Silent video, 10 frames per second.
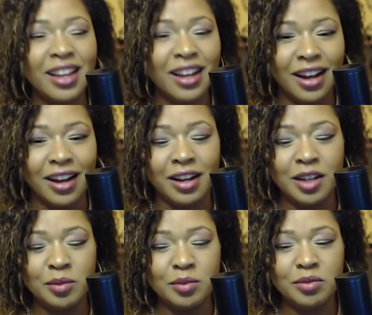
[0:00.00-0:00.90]

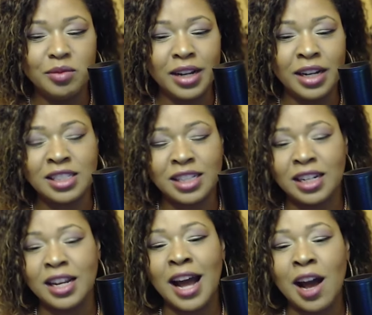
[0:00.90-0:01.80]
Um, and it's like
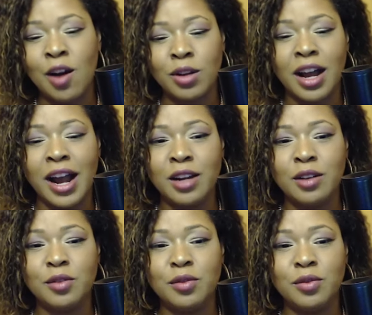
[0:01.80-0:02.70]
now it kind
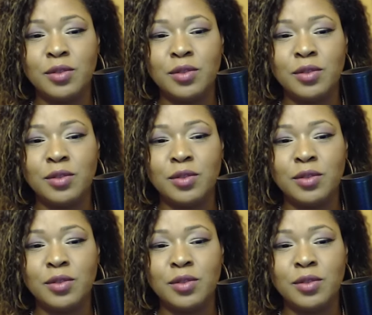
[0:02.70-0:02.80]
of